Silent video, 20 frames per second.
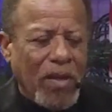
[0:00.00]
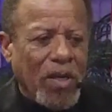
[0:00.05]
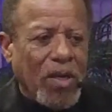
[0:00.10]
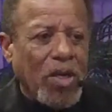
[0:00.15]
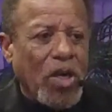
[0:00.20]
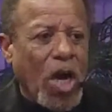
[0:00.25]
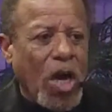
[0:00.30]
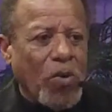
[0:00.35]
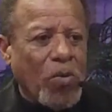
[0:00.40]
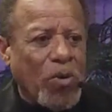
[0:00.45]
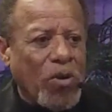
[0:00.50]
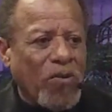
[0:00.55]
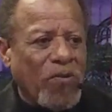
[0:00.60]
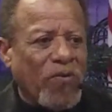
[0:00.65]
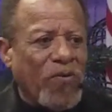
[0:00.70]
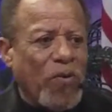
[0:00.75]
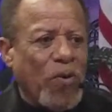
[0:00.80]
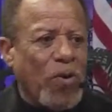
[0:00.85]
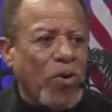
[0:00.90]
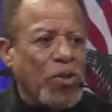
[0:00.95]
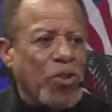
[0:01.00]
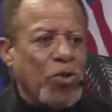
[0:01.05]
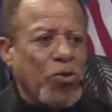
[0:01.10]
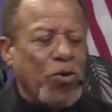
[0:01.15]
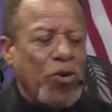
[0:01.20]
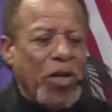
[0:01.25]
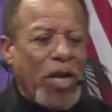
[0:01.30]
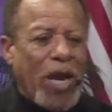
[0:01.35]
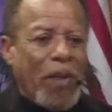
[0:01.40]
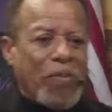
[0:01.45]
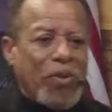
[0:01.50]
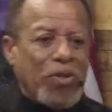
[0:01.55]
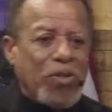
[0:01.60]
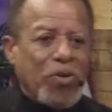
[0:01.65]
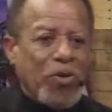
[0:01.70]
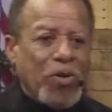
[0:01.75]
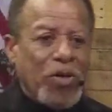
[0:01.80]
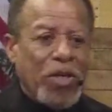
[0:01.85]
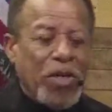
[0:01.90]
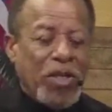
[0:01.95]
God will afford you the
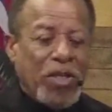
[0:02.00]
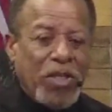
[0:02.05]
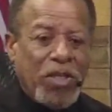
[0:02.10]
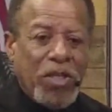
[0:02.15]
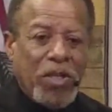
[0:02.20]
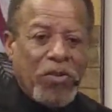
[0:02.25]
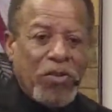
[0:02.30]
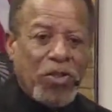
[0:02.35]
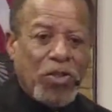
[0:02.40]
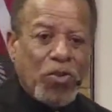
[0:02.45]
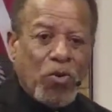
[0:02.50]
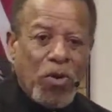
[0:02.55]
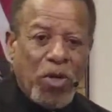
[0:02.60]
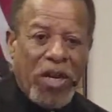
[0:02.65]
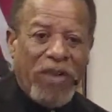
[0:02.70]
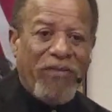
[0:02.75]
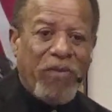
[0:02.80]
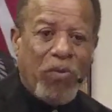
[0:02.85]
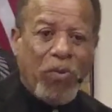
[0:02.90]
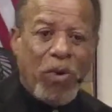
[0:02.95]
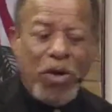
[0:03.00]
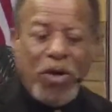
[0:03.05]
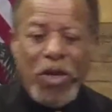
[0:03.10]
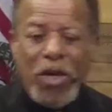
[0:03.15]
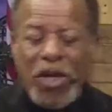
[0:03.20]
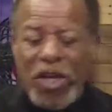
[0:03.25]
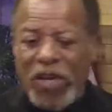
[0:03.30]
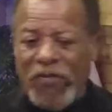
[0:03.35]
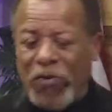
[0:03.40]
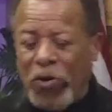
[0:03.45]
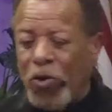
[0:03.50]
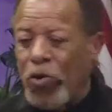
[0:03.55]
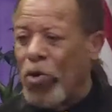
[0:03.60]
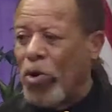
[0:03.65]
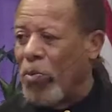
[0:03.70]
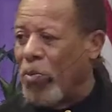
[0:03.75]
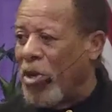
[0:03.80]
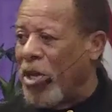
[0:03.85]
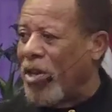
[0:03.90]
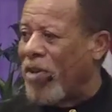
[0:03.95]
opportunity to tell the story to everyone if you quit being